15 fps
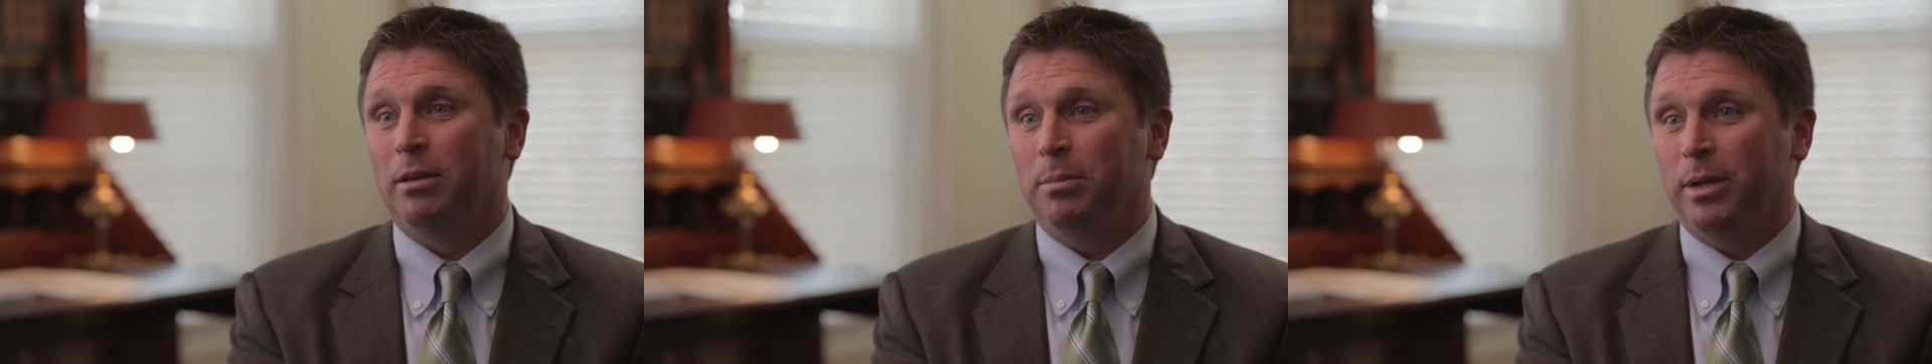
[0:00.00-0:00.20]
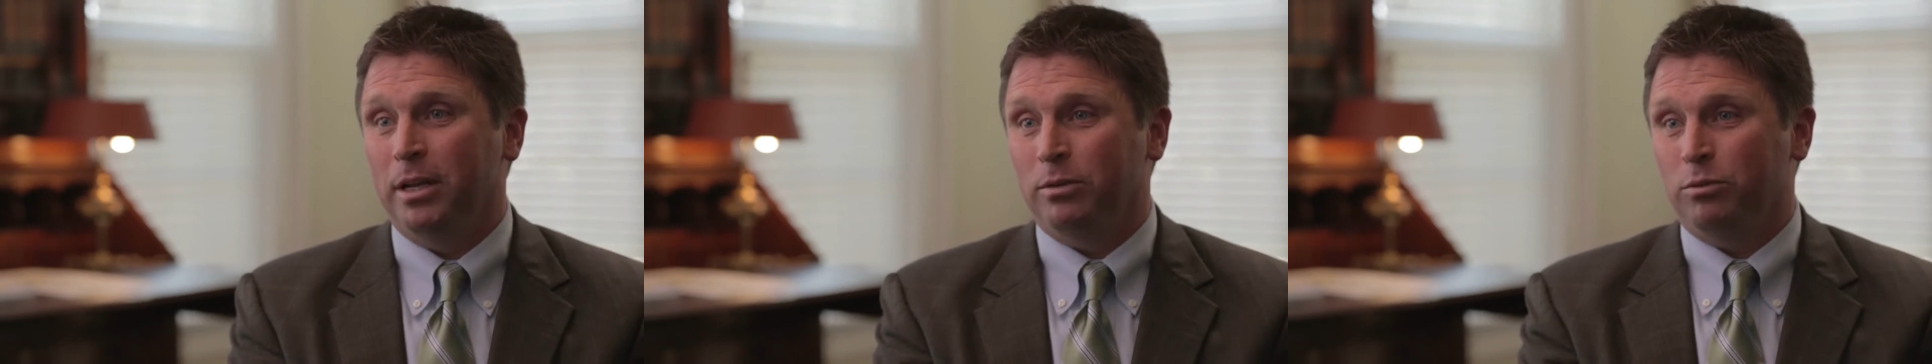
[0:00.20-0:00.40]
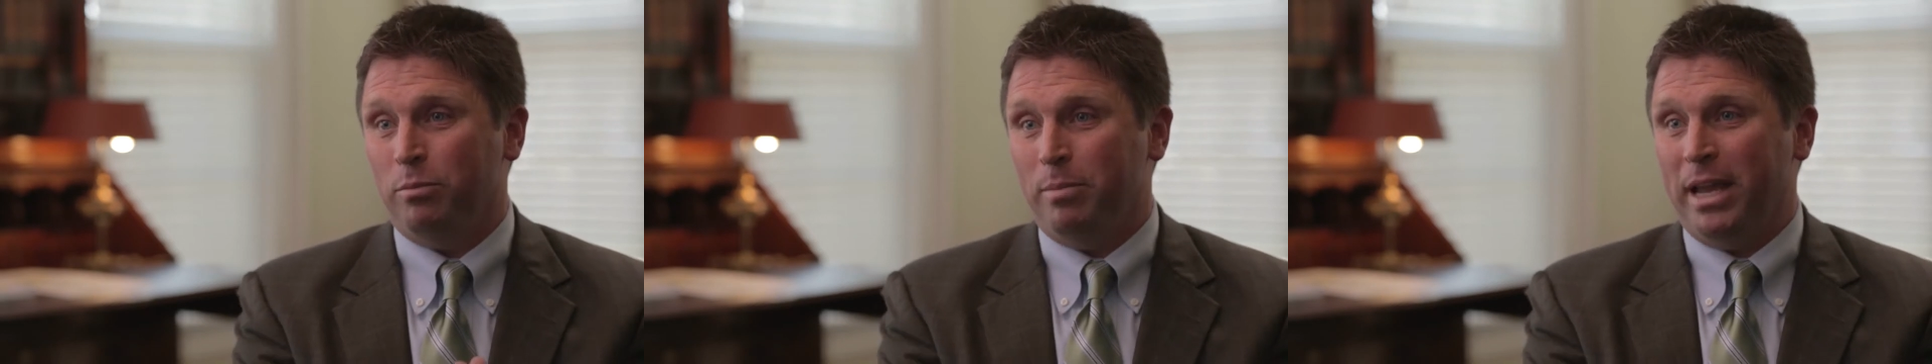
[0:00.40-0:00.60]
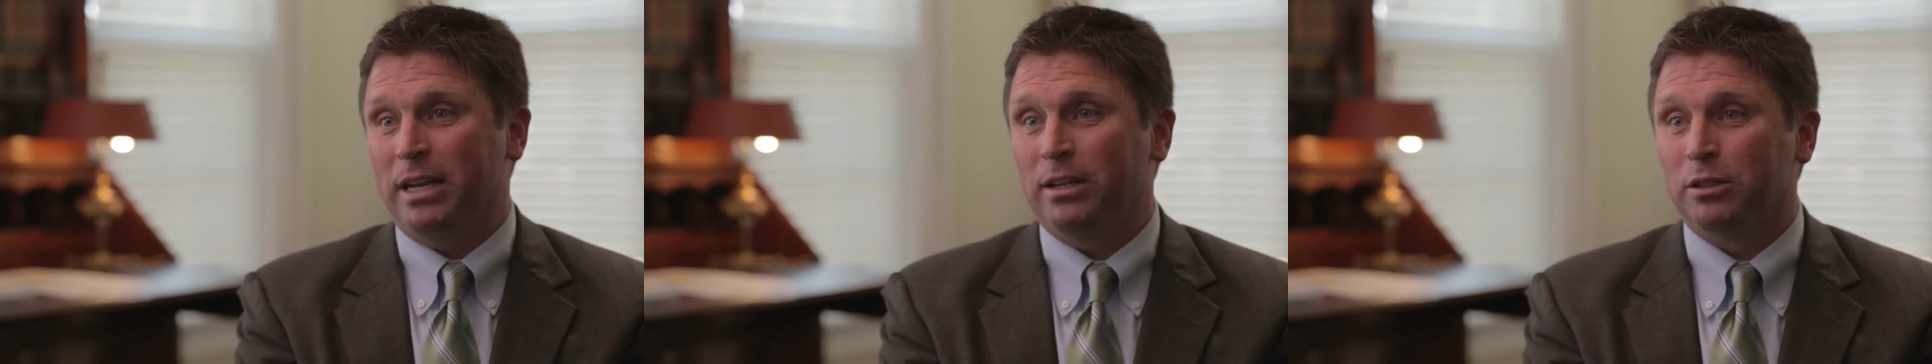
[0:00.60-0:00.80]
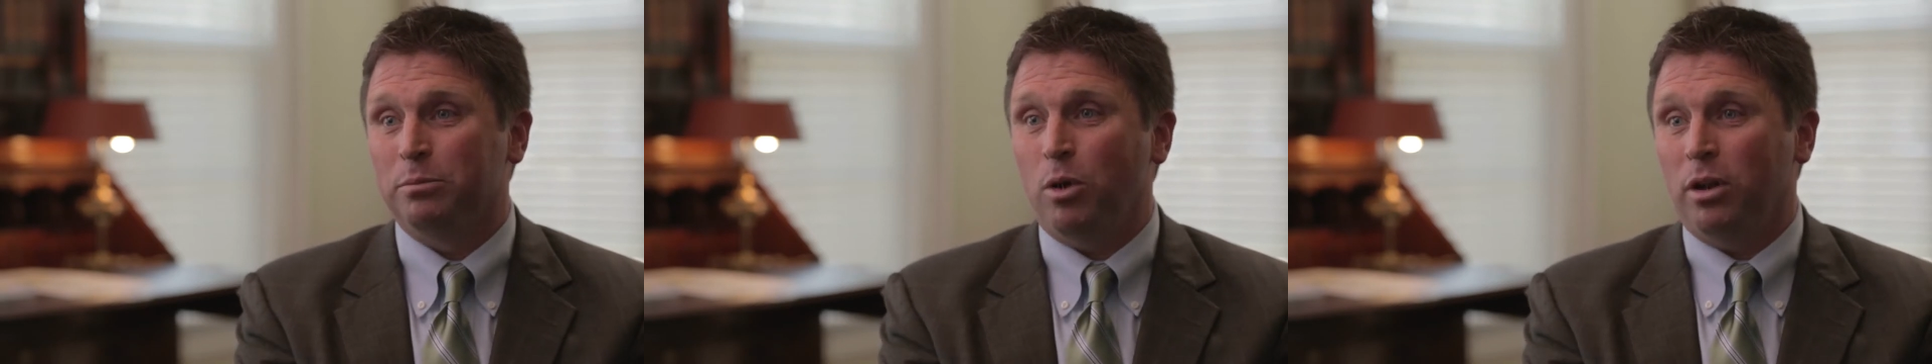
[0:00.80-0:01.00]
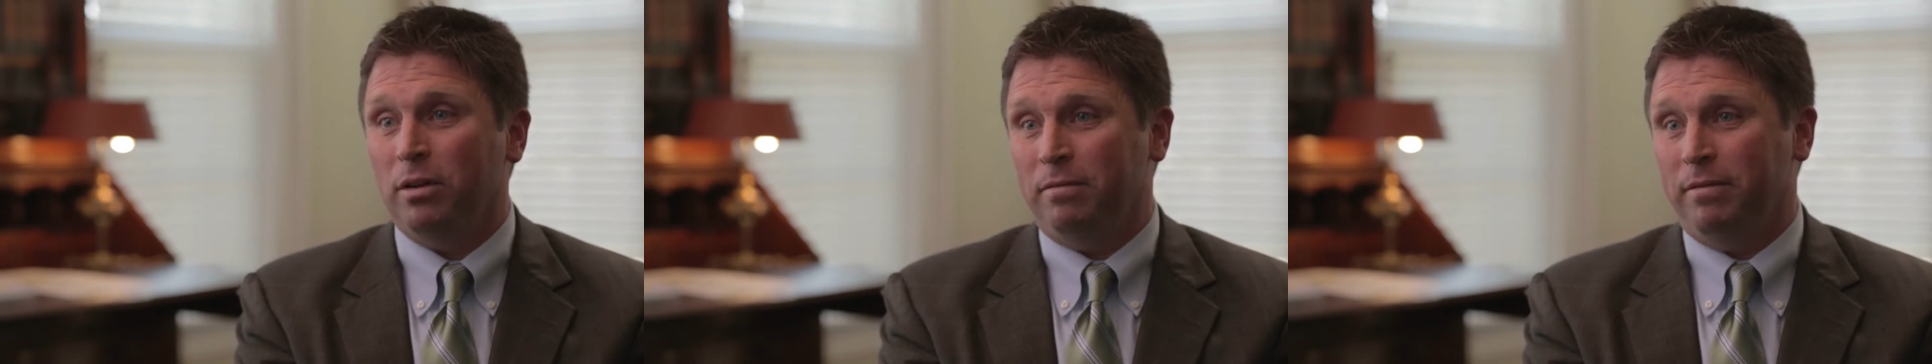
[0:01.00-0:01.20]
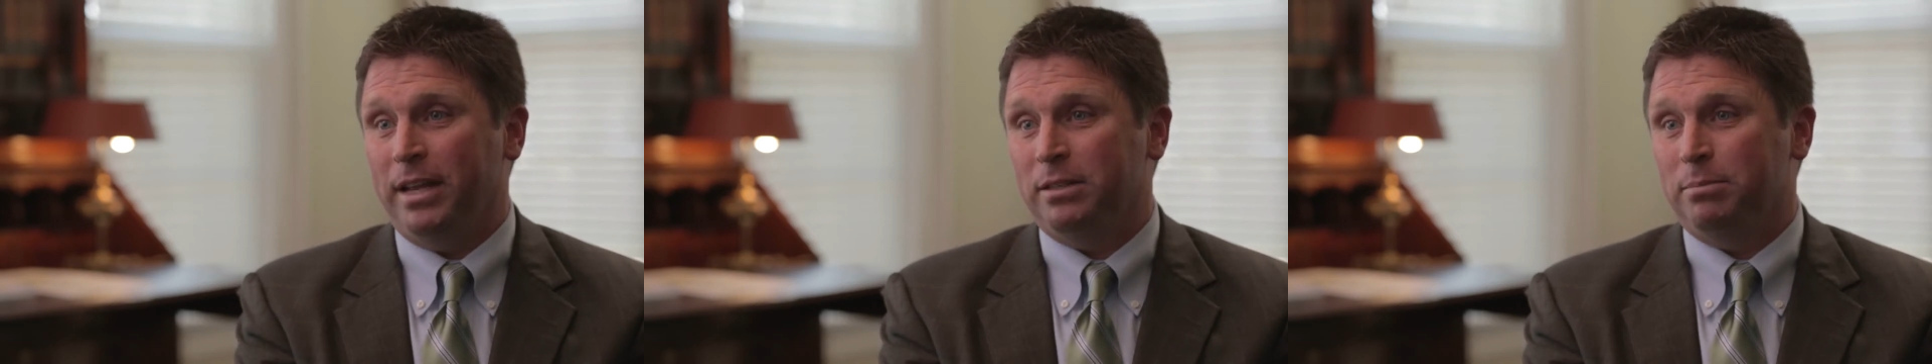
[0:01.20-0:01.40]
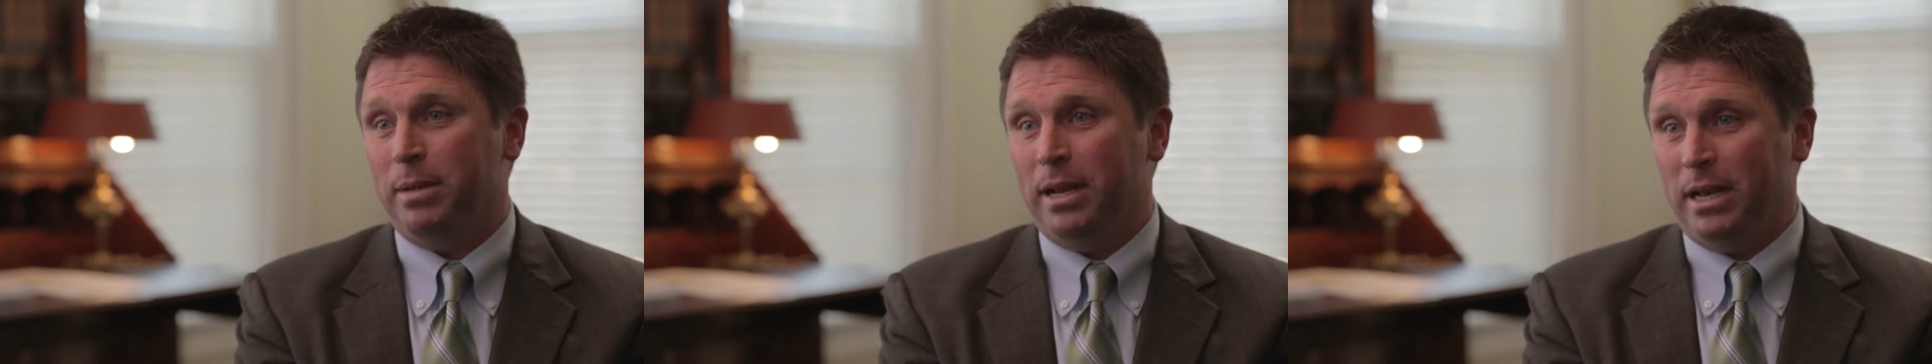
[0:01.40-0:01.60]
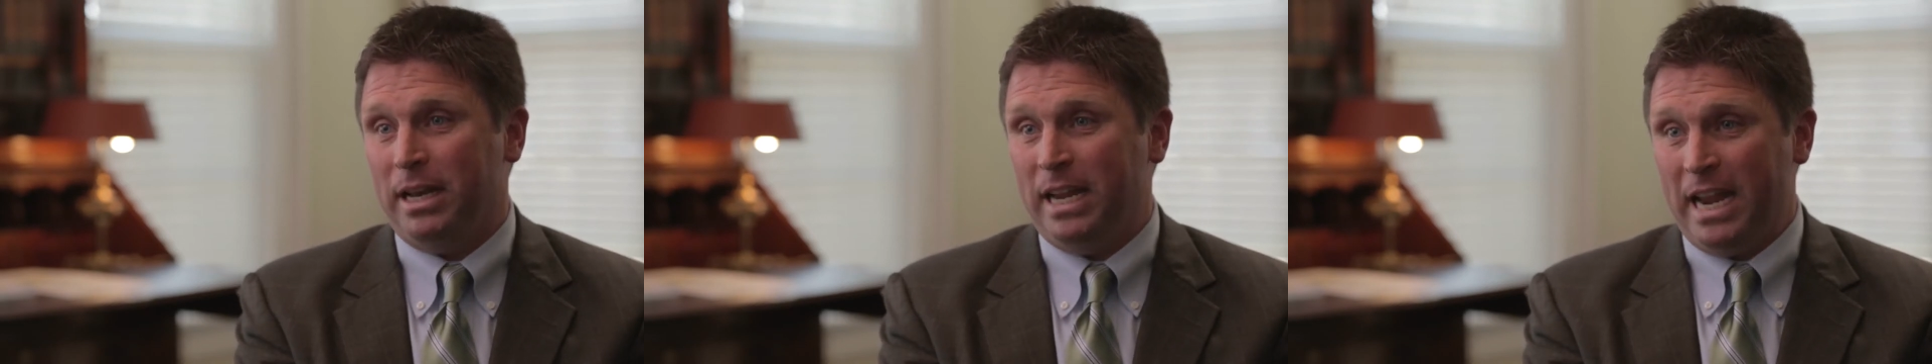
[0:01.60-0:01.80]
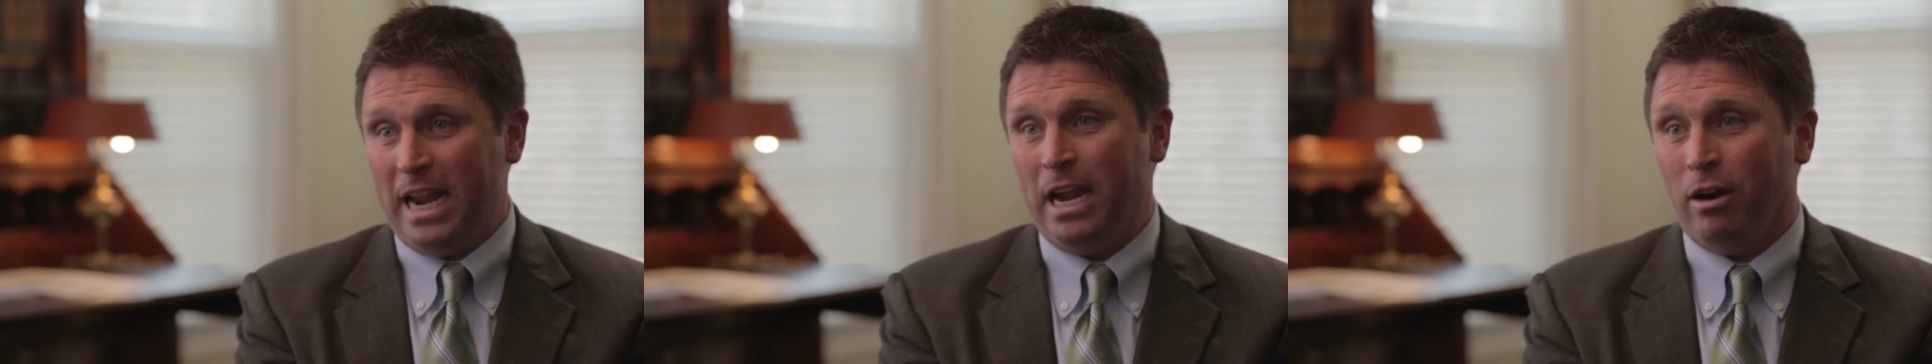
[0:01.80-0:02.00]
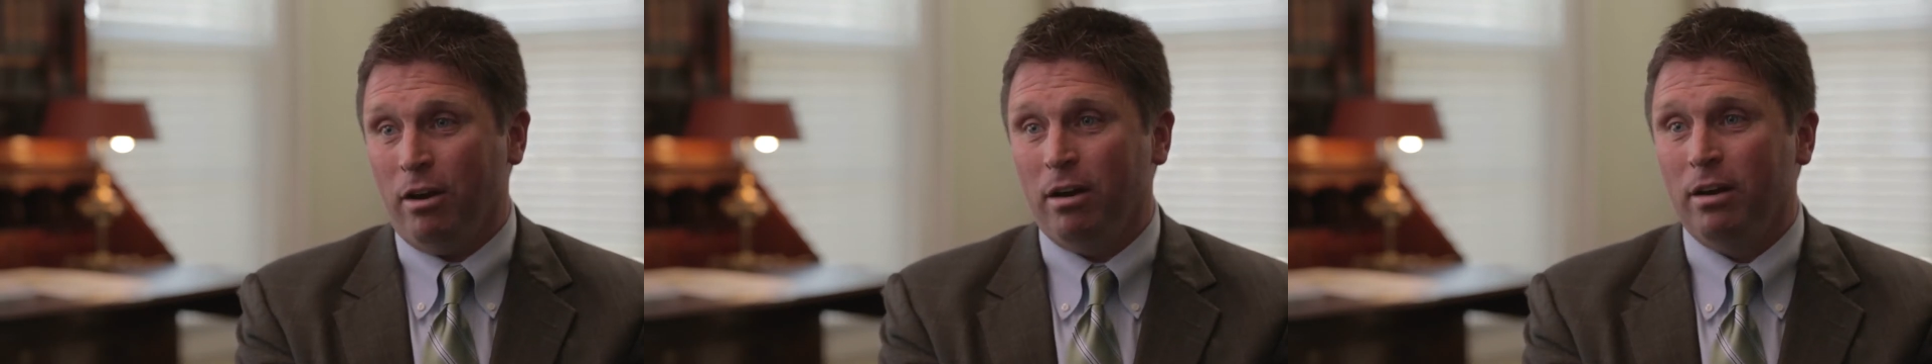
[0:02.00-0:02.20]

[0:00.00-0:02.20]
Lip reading: because we made a small investment here.